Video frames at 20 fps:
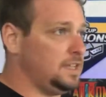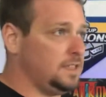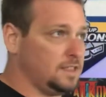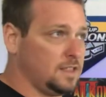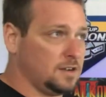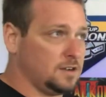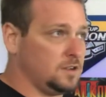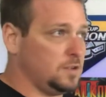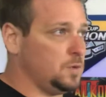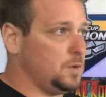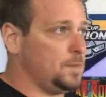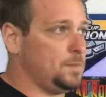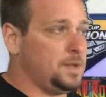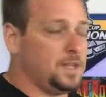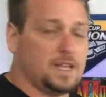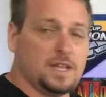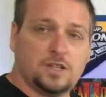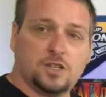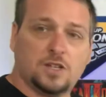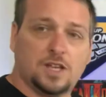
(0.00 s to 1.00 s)
Their new
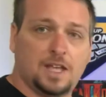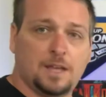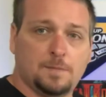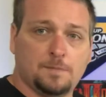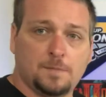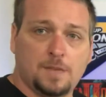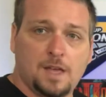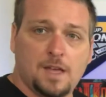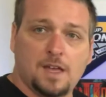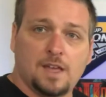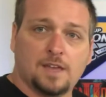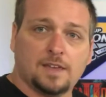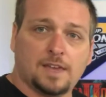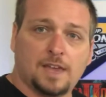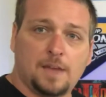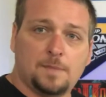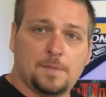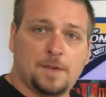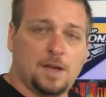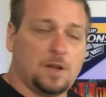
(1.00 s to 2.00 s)
NBA Jam
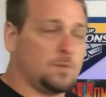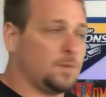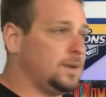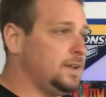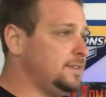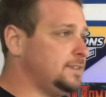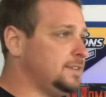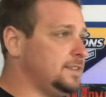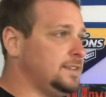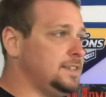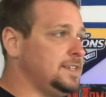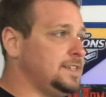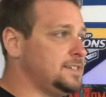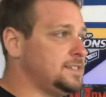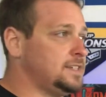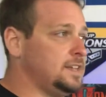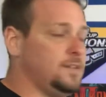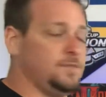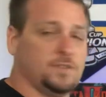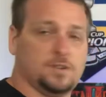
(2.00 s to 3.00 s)
came out recently and stuff.